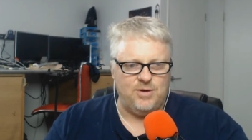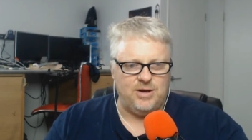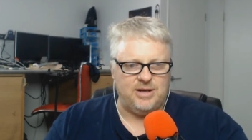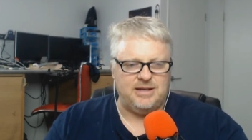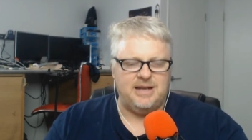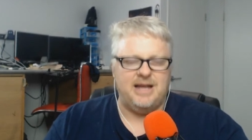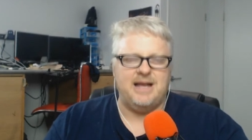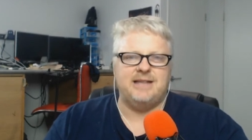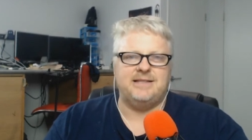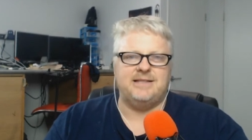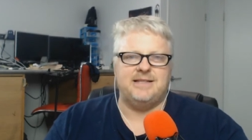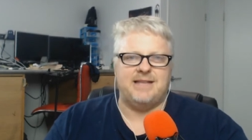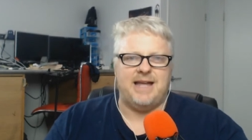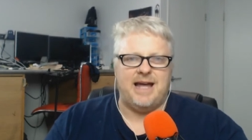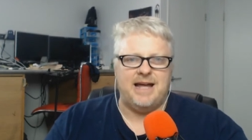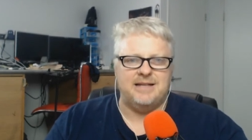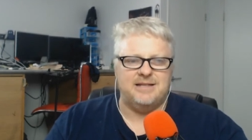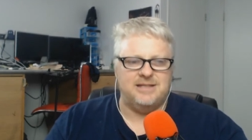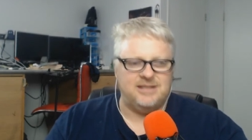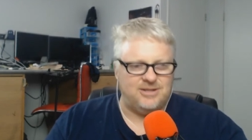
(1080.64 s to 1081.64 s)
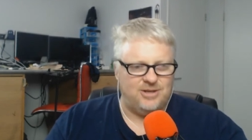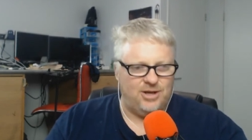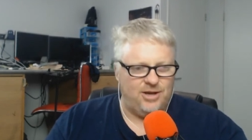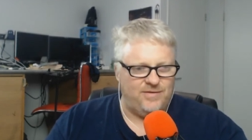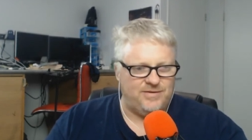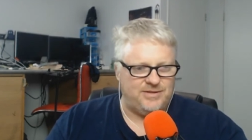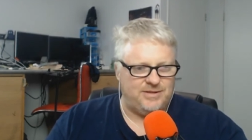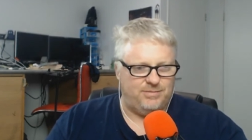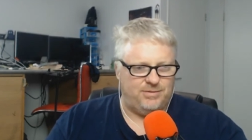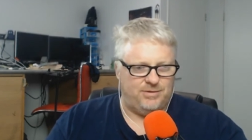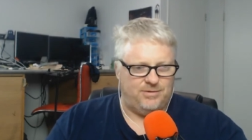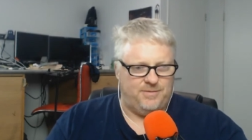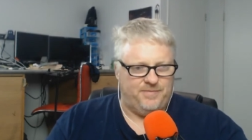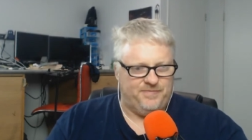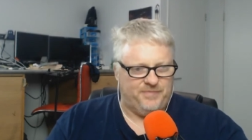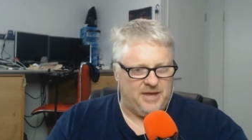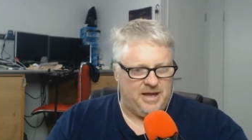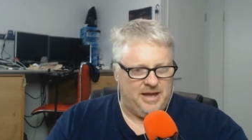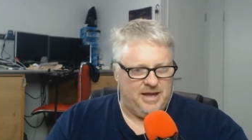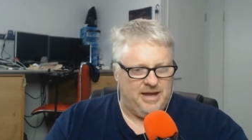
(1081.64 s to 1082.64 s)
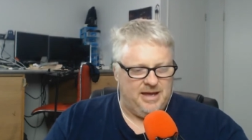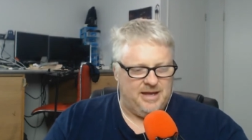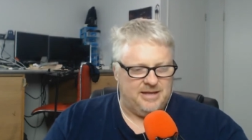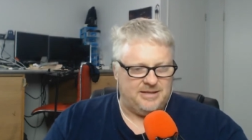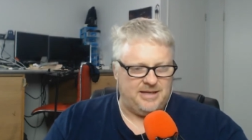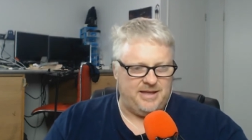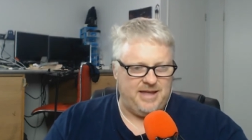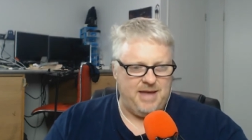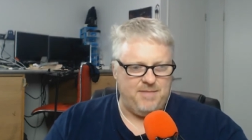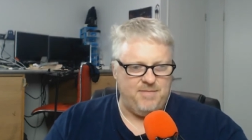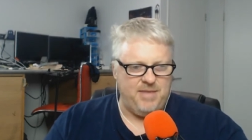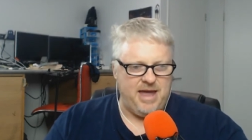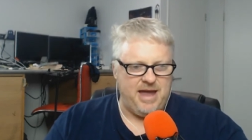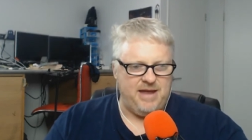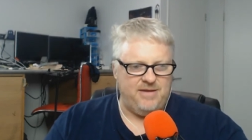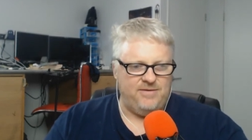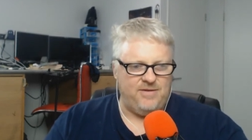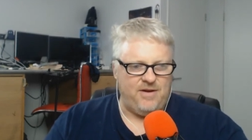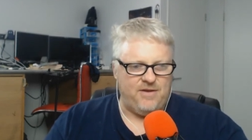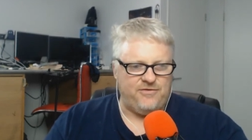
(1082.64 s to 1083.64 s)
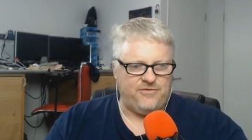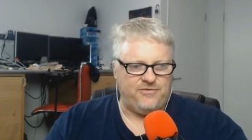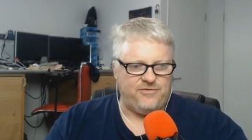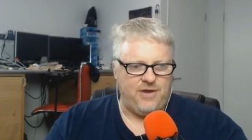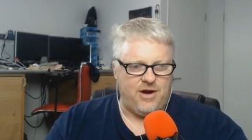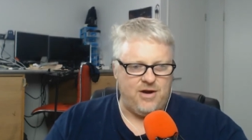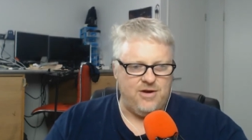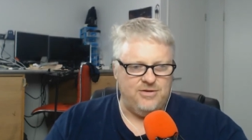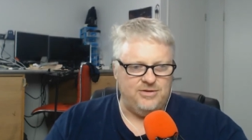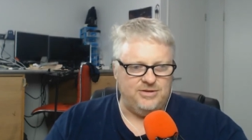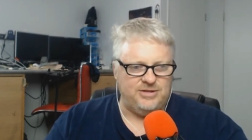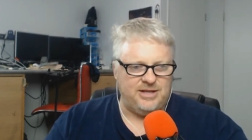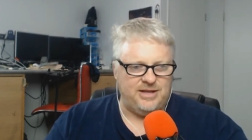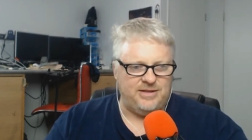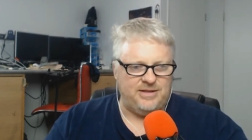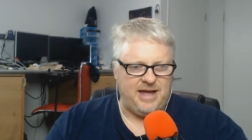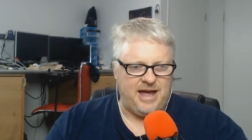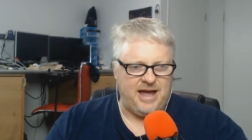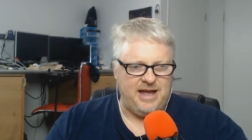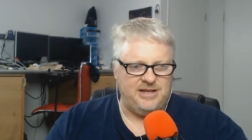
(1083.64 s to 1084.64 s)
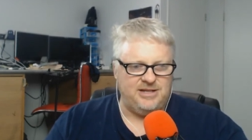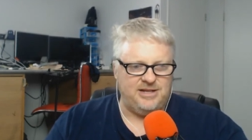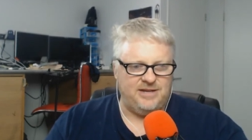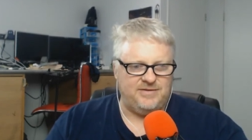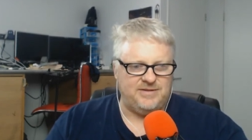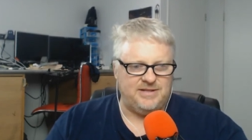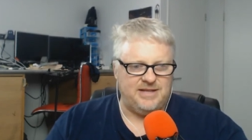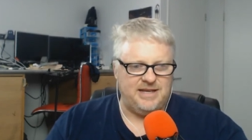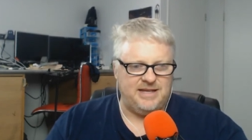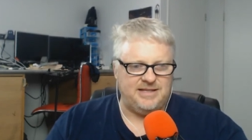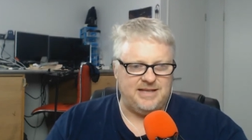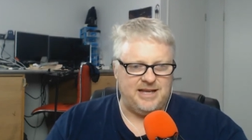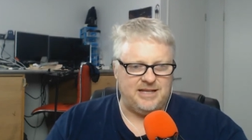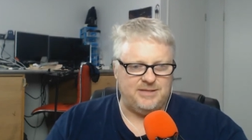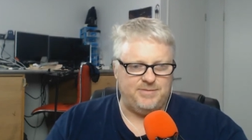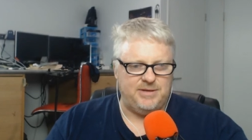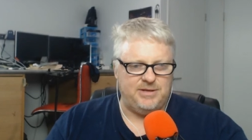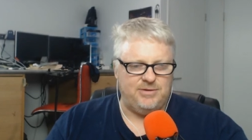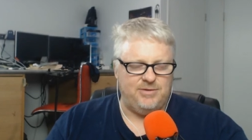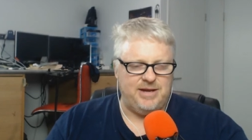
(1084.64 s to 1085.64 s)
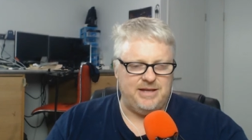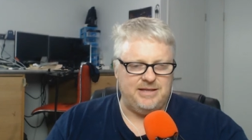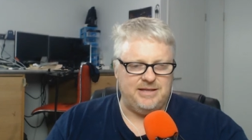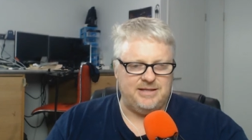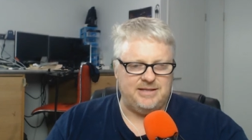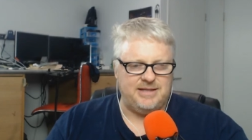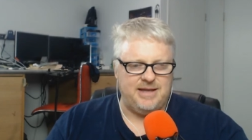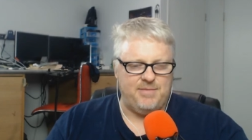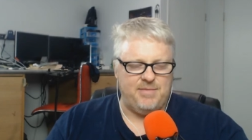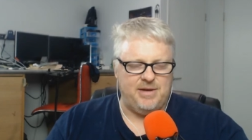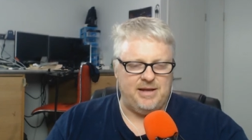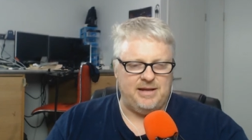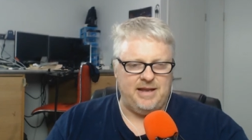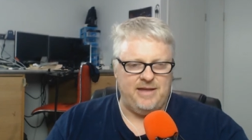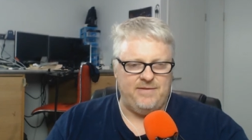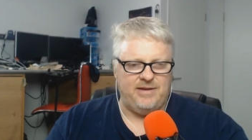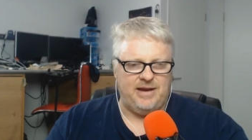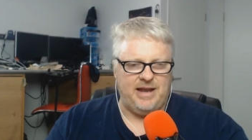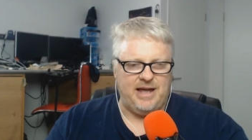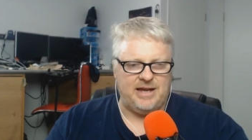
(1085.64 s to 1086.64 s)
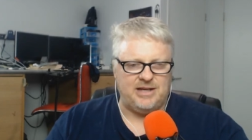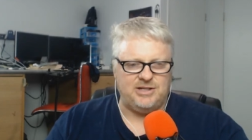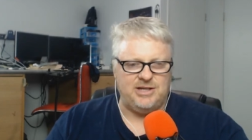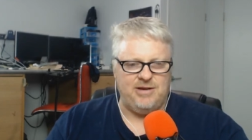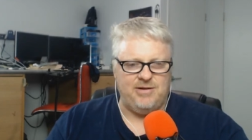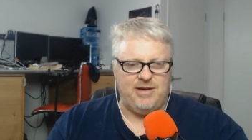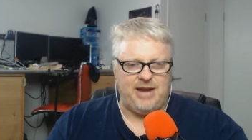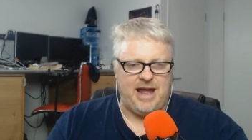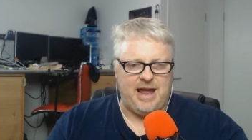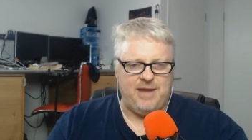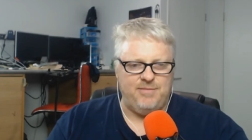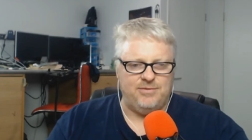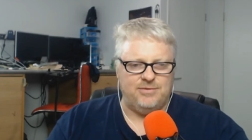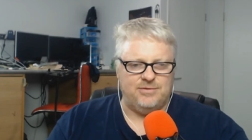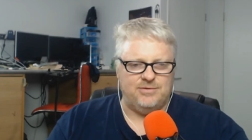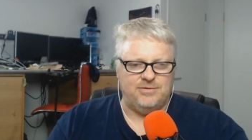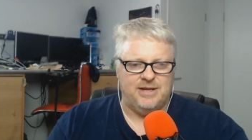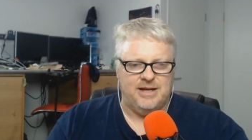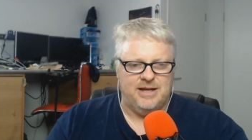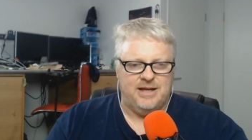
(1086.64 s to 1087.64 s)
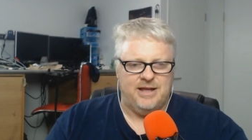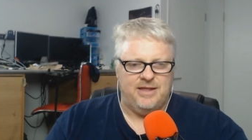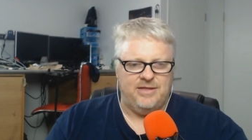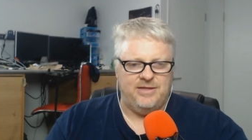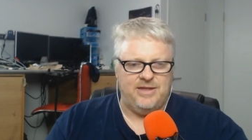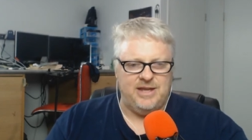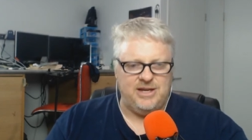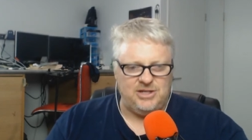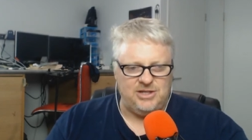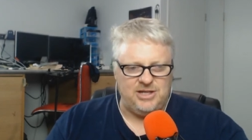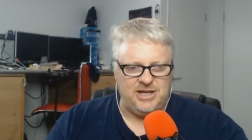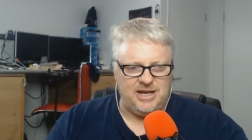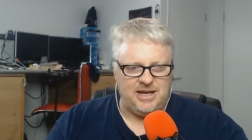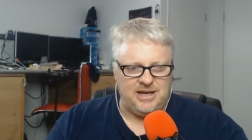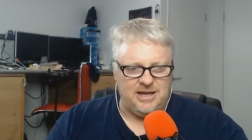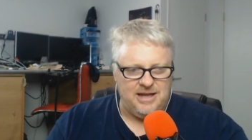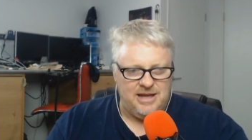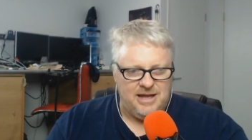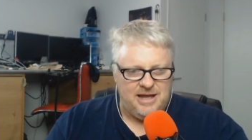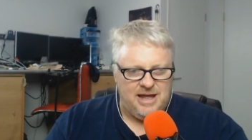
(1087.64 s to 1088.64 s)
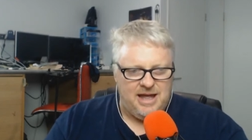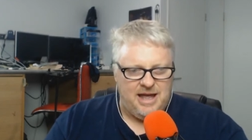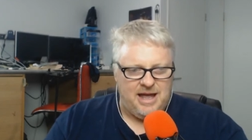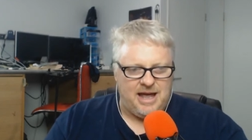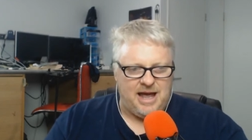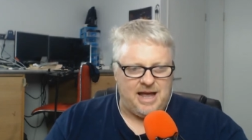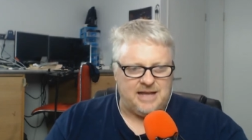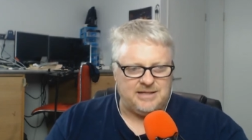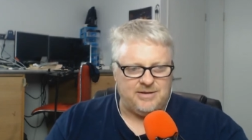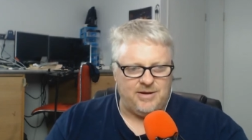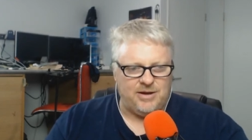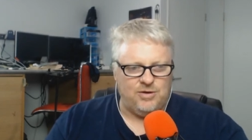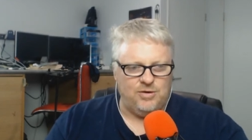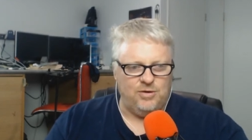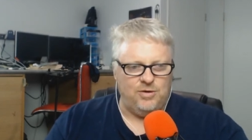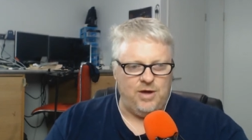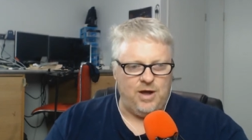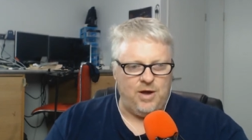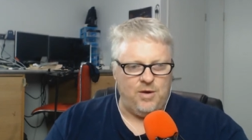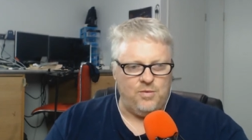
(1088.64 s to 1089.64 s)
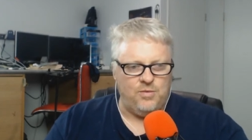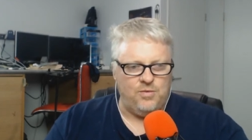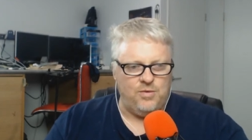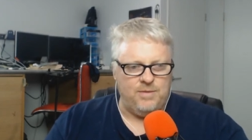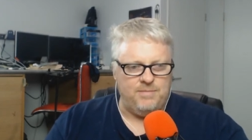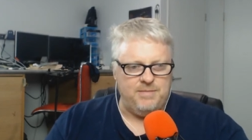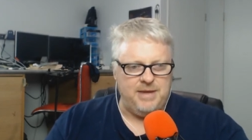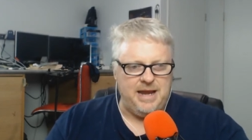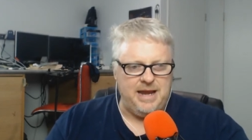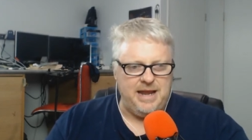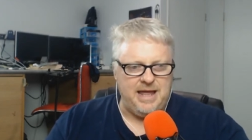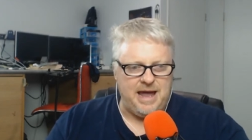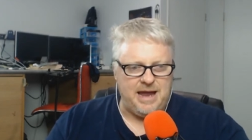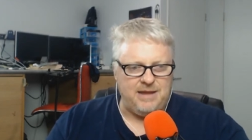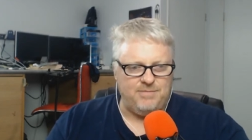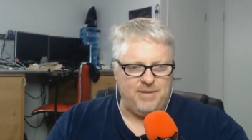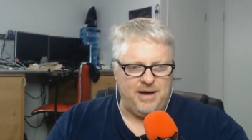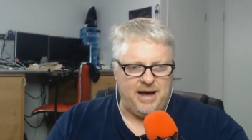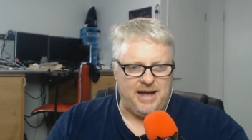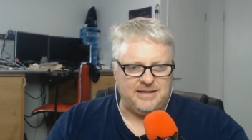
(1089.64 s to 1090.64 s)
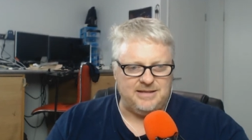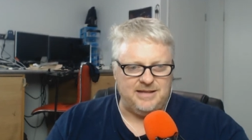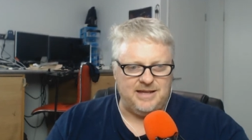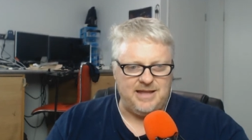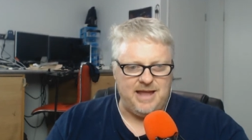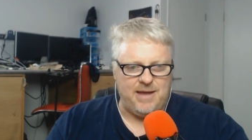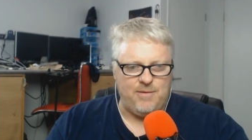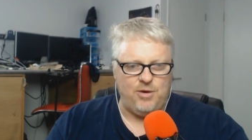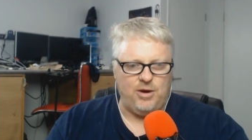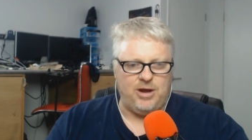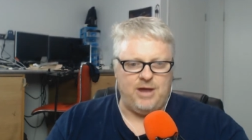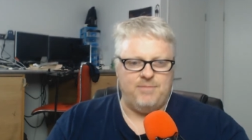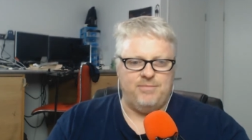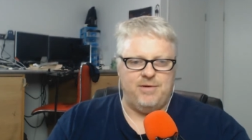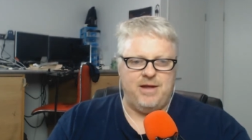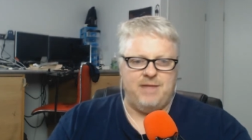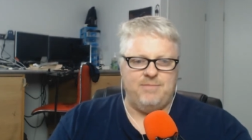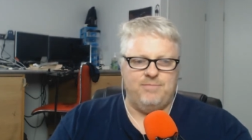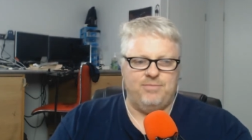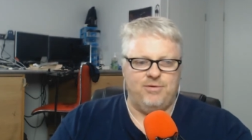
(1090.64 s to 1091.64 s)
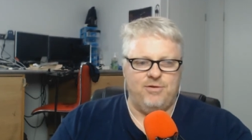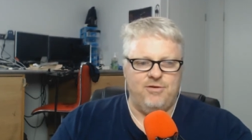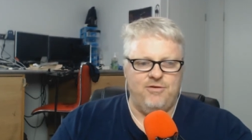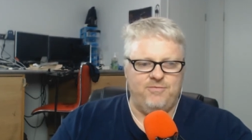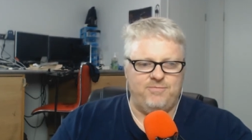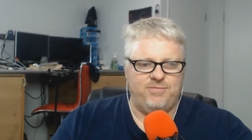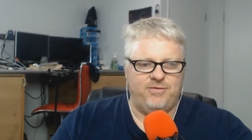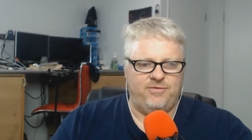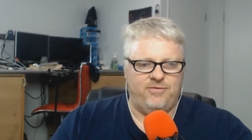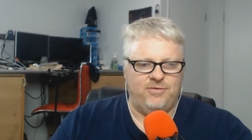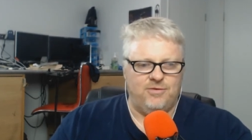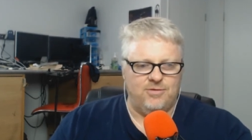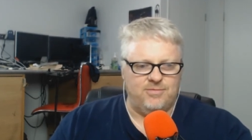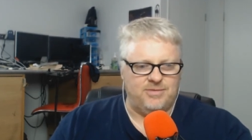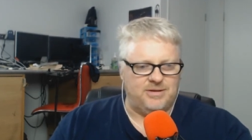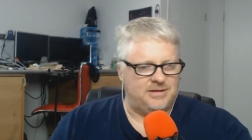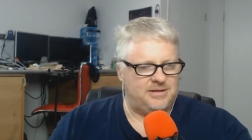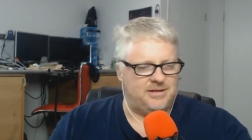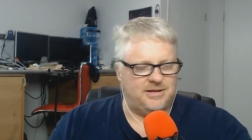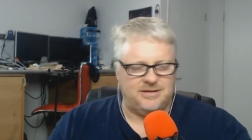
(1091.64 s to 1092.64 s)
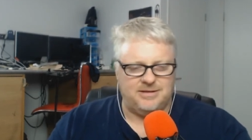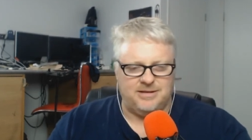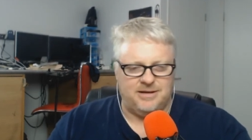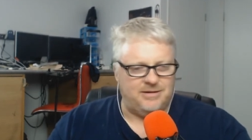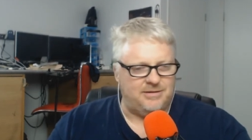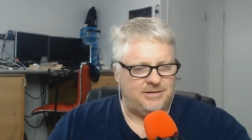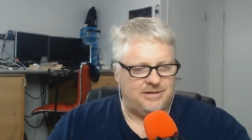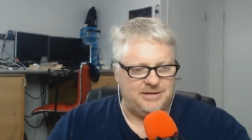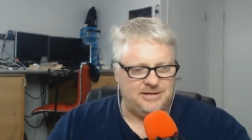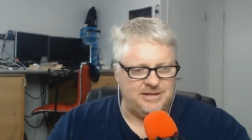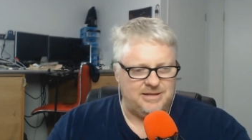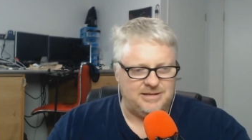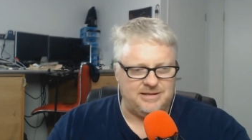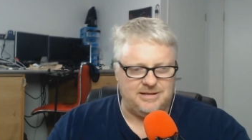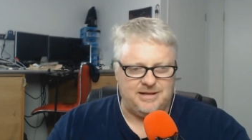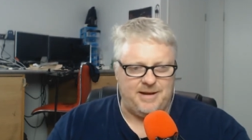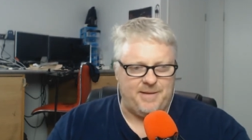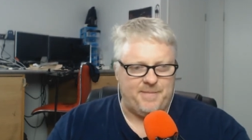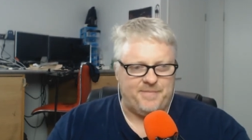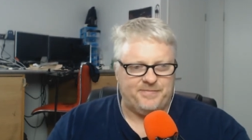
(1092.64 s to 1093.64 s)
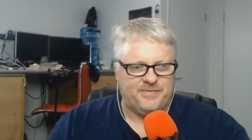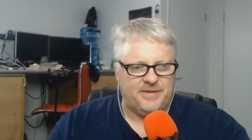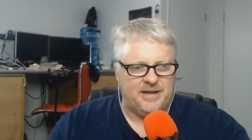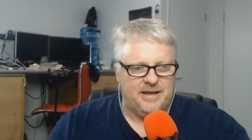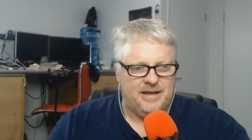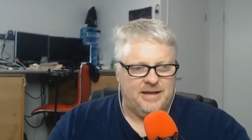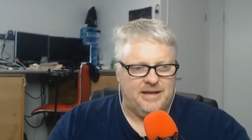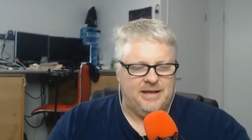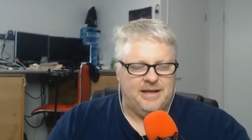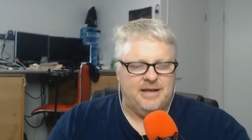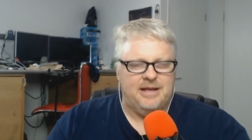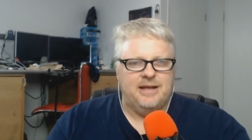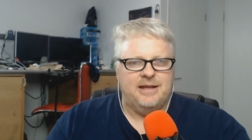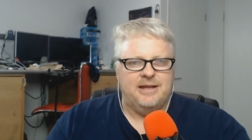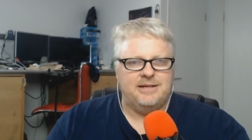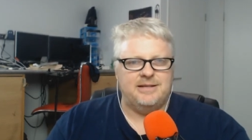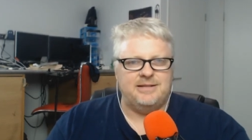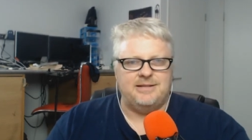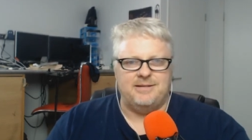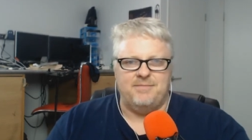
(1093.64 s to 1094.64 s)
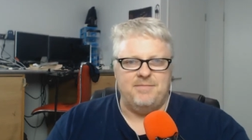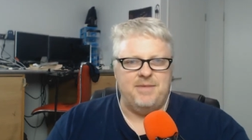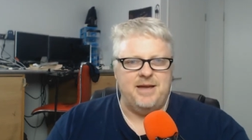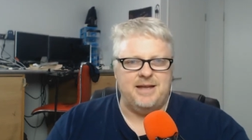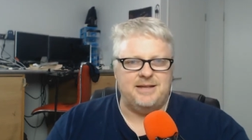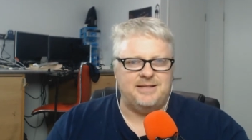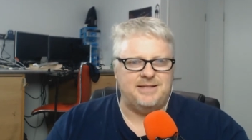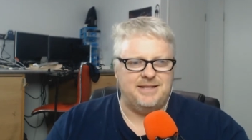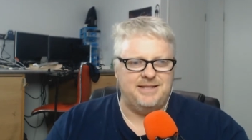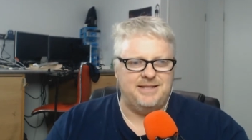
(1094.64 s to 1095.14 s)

were classed as unserviceable. So the NBN froze the HFC sales between December 11 last year and April this year, uh, so it could remediate parts of the network and improve performance. So it's just um, just a mess.